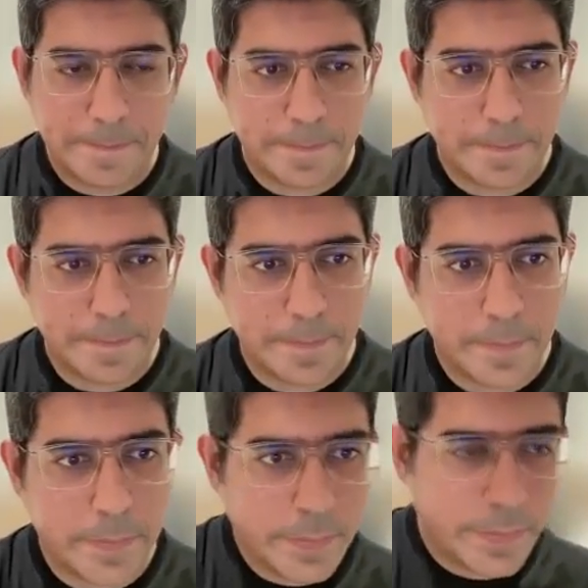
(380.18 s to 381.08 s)

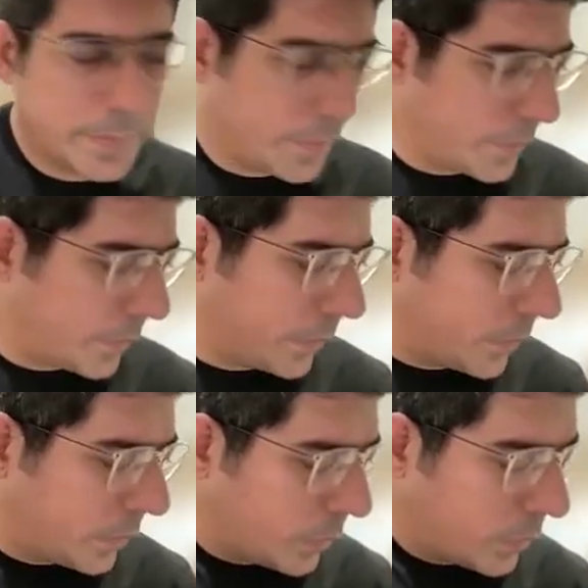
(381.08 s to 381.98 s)

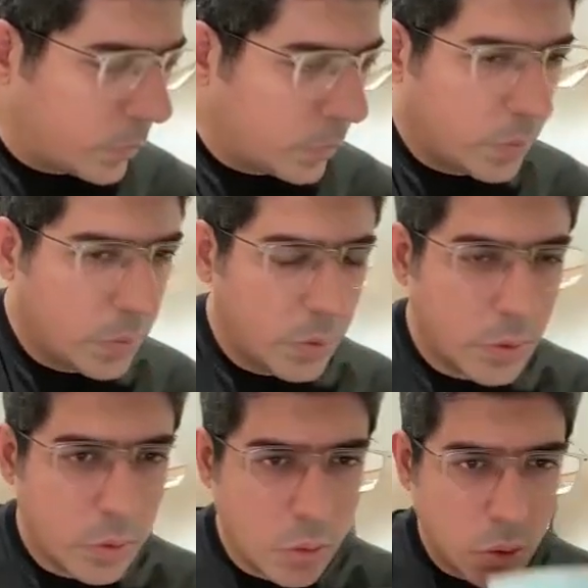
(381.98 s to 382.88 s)

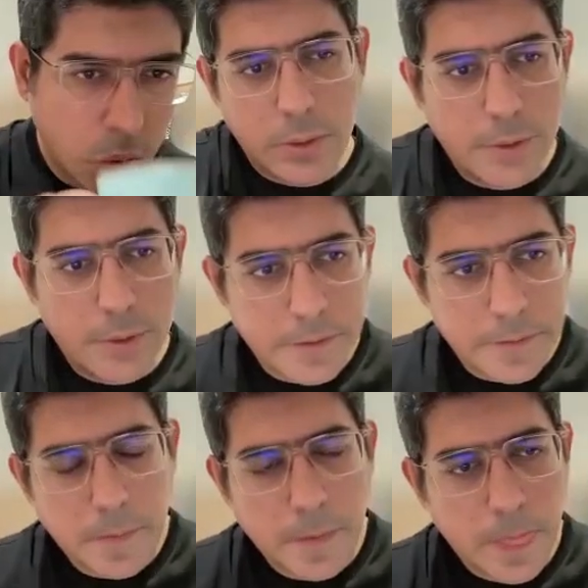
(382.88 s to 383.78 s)
[no speech]